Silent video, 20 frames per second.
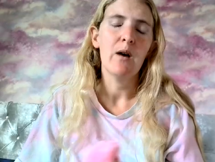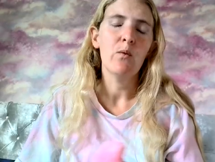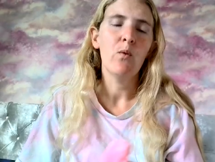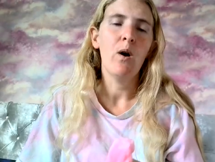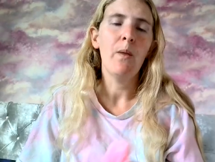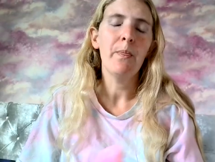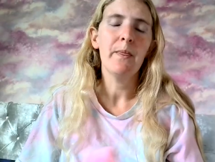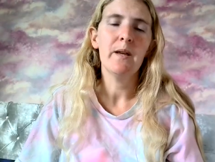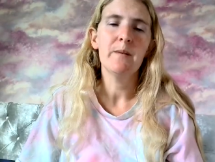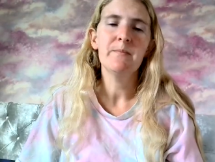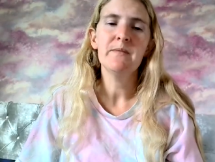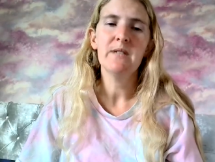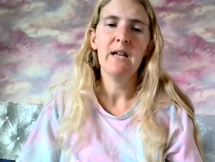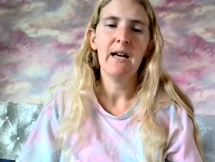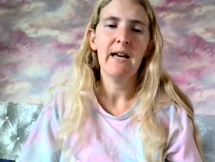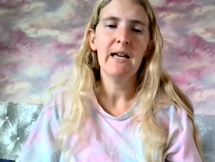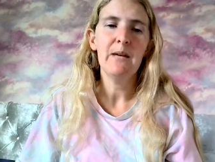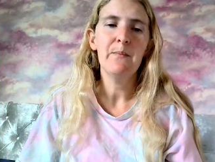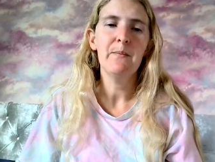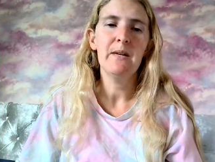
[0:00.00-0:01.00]
I want them to
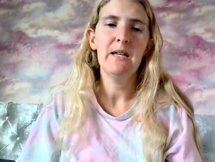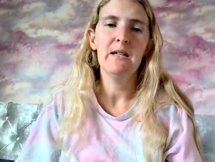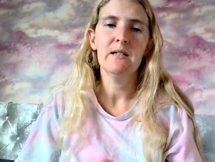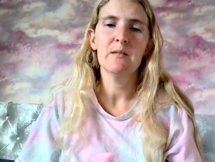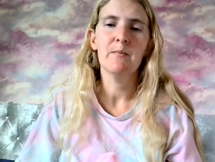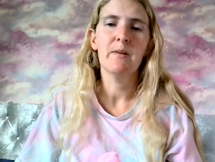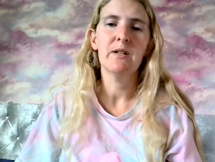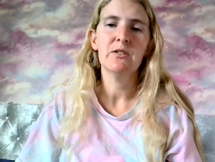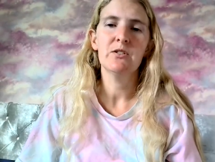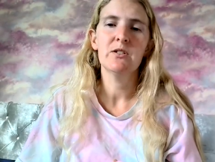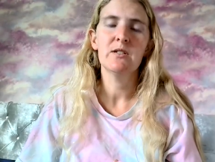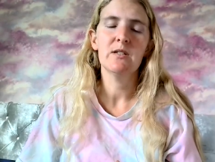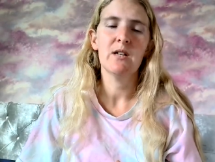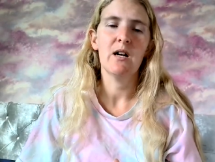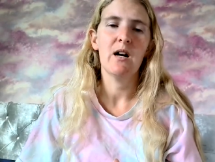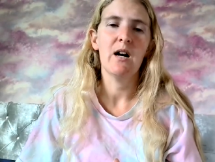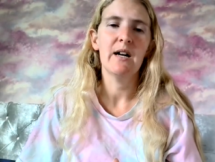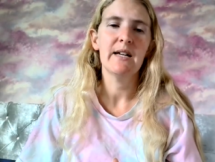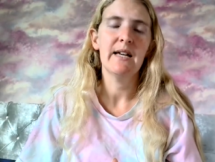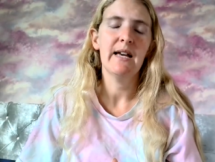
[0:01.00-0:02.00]
hate me as much as
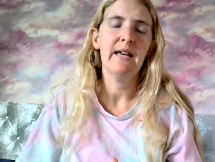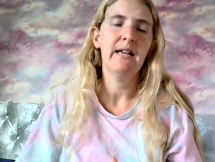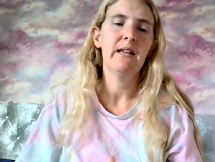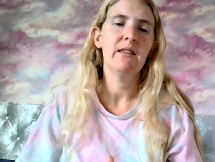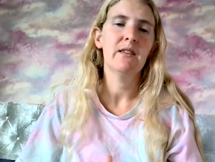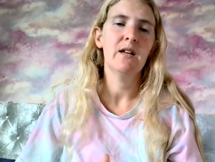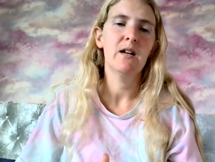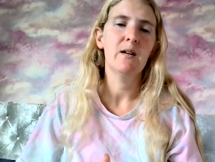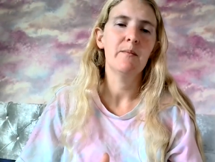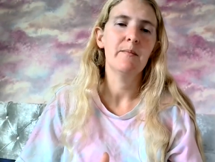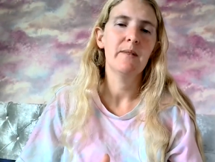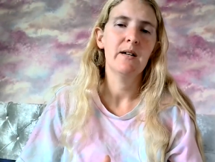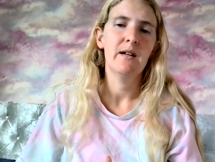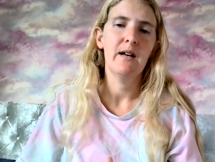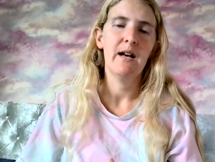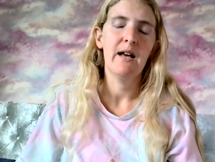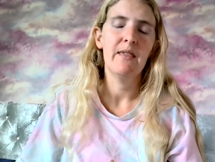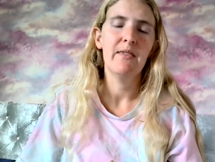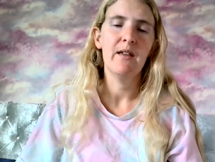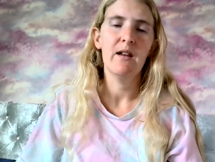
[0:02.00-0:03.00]
I hate them,
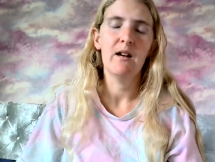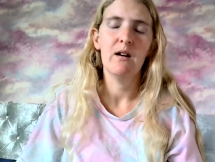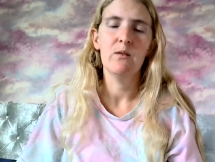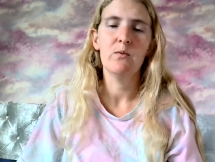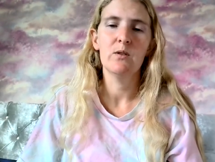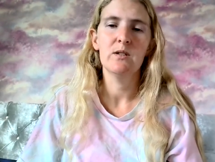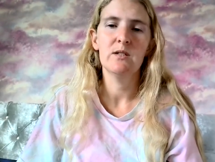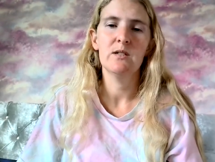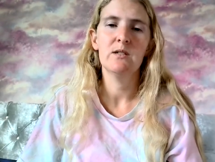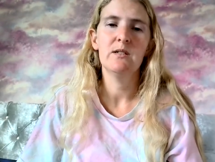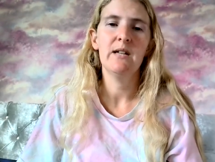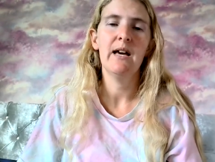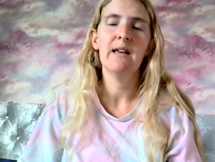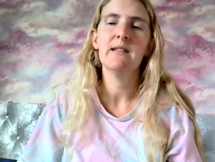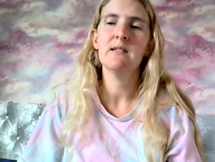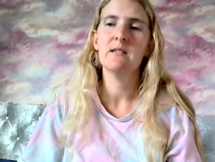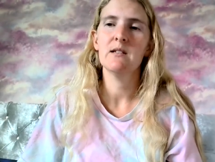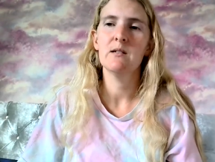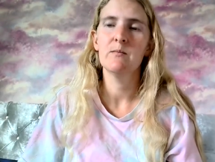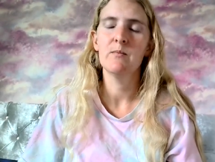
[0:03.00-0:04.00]
and then I want to
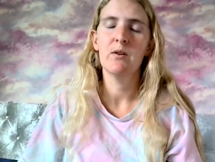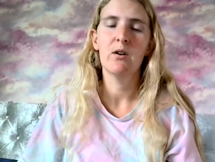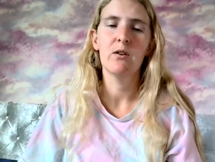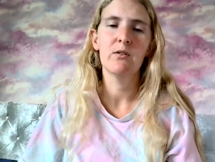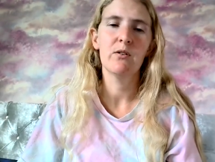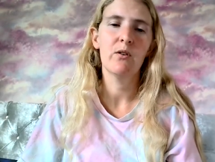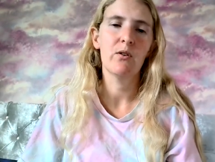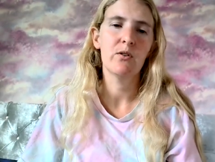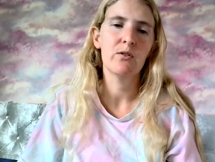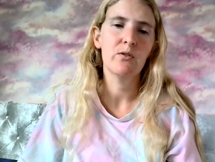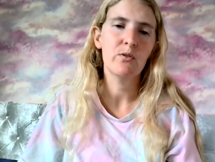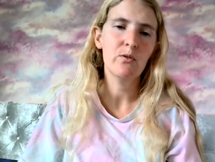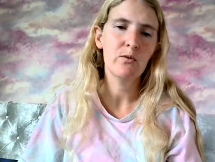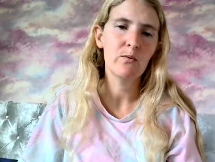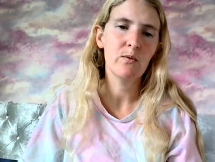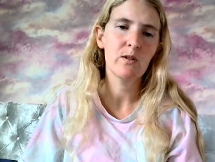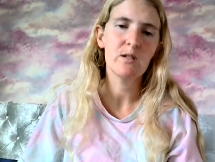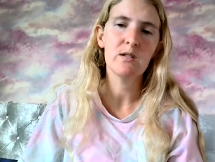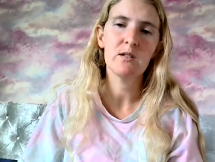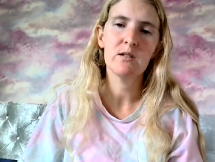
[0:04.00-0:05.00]
test them on, on
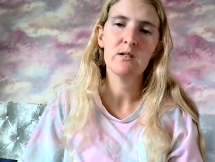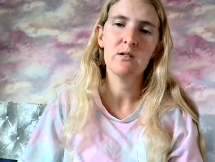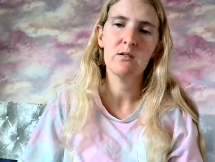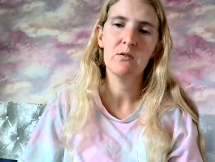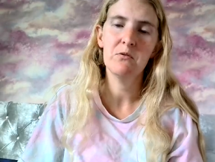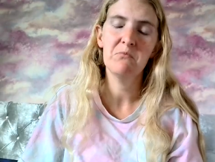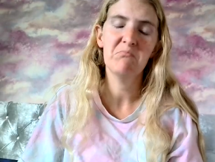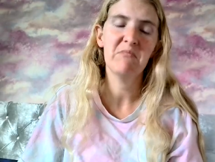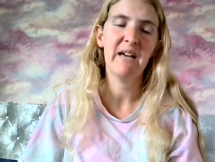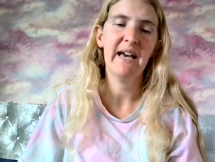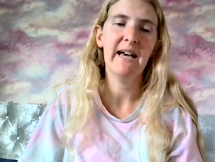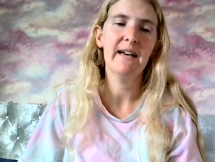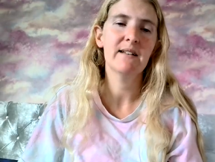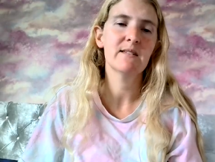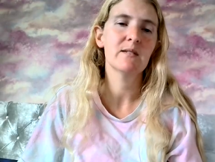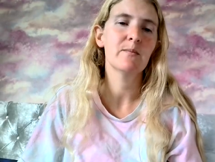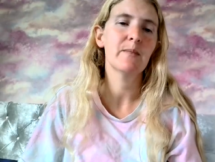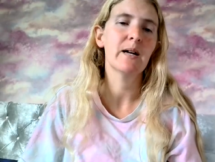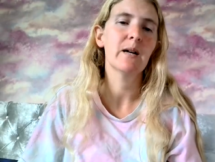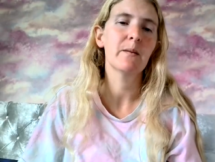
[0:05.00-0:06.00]
who wants to, who
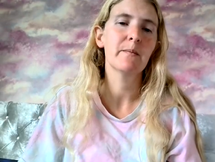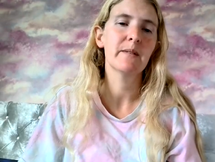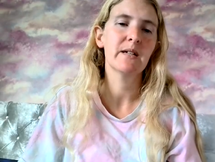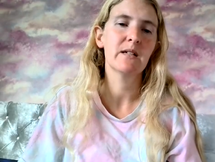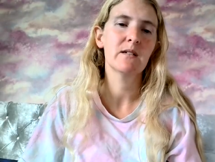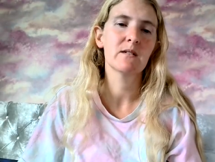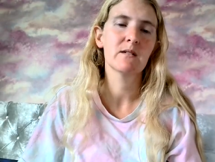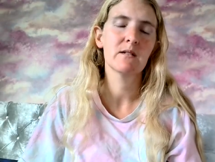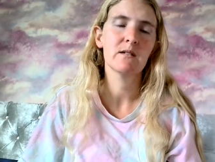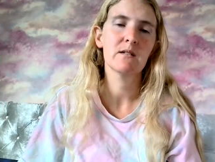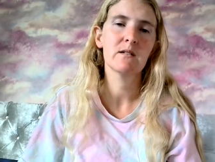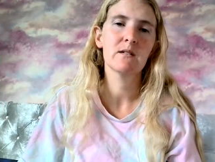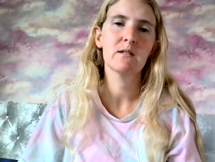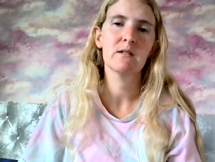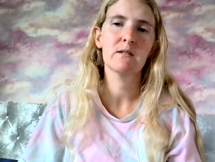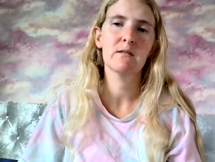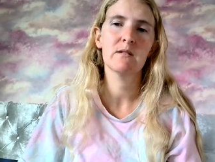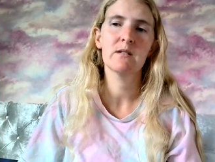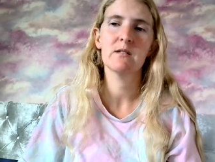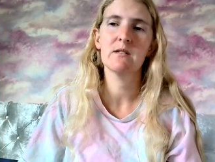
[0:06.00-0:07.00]
cares about me,
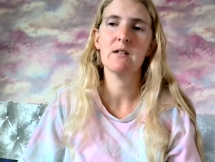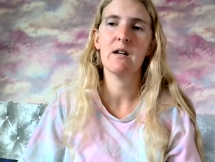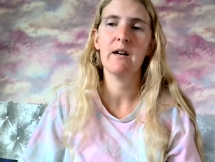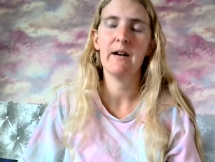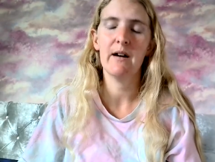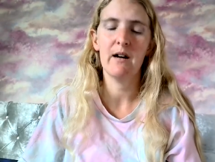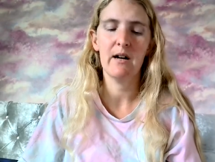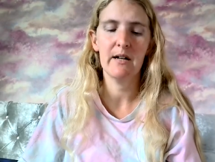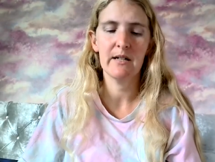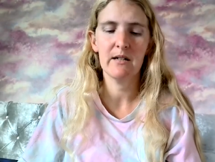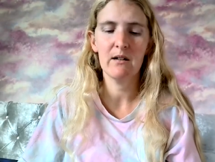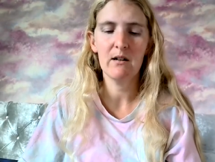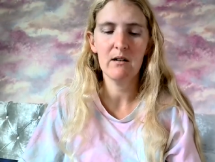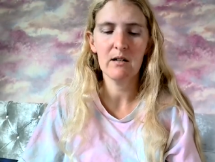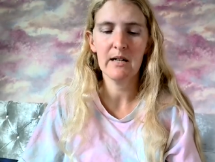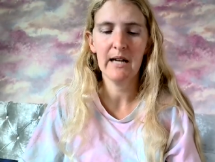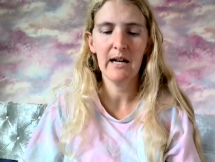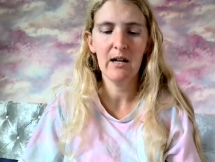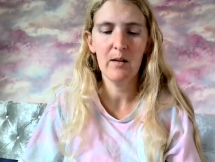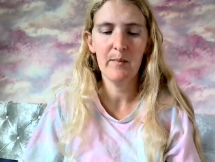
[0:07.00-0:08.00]
because I, I
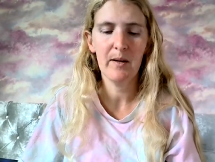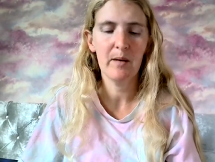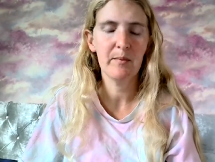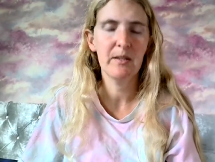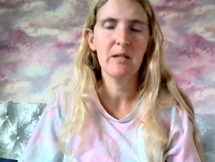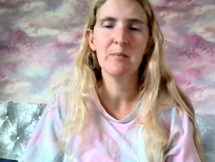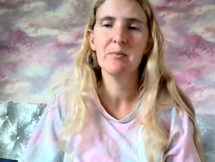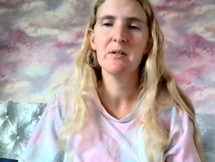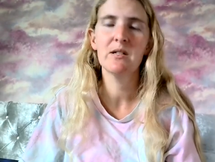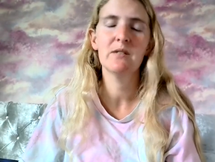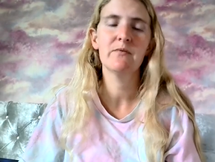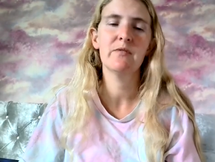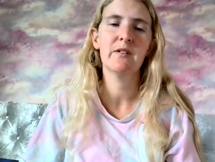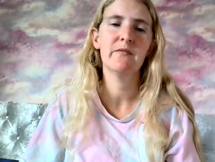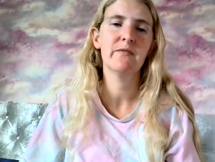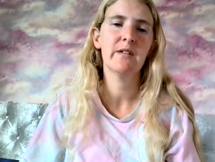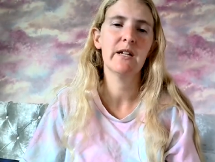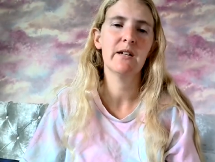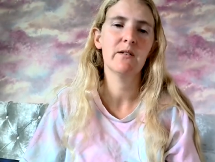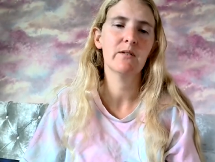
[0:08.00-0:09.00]
can't care about people if,
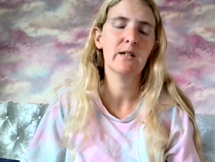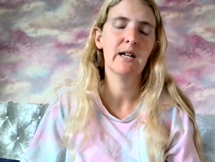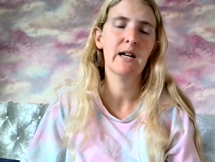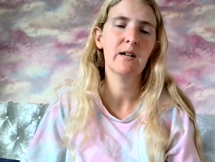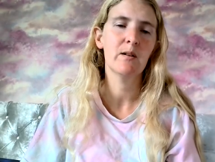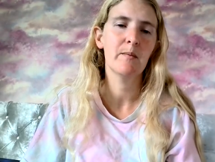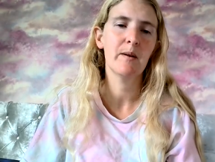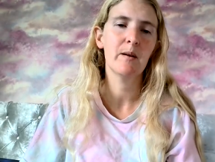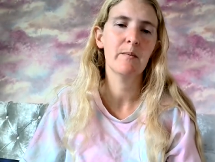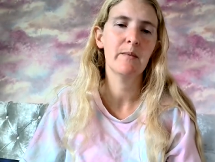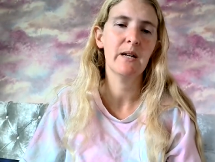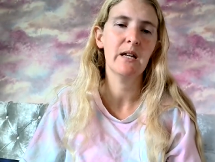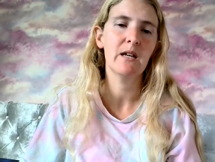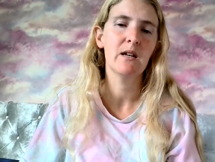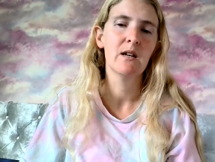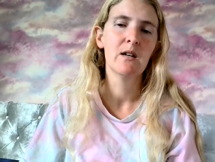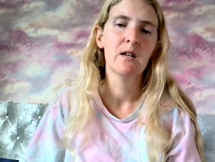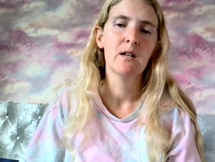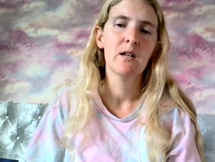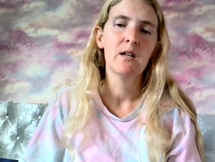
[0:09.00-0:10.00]
if they don't care about
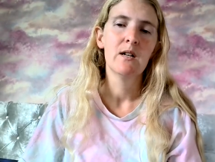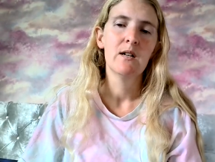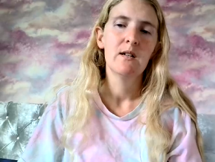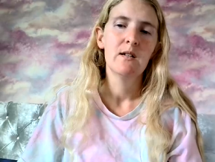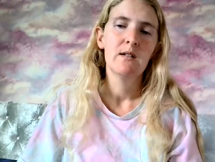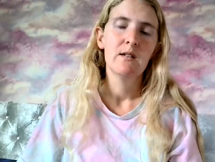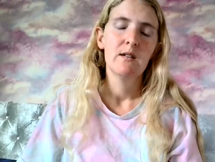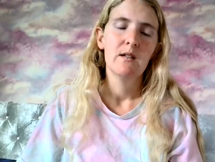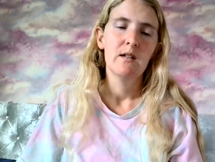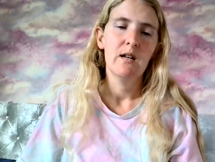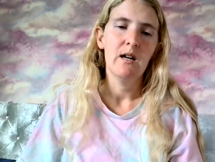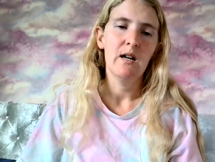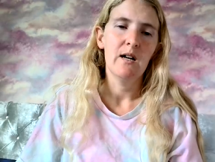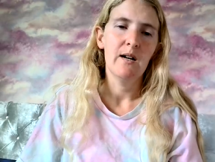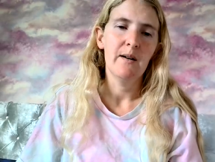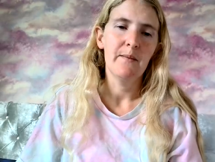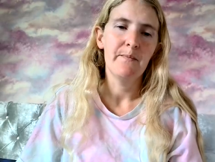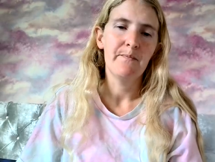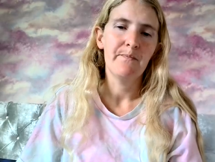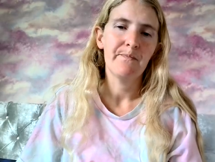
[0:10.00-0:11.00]
me.
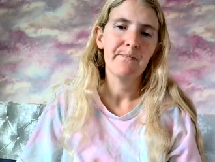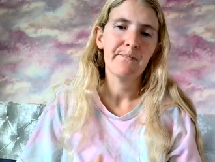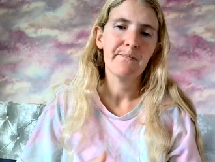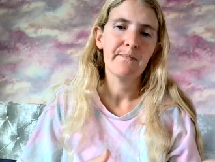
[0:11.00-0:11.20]
Um,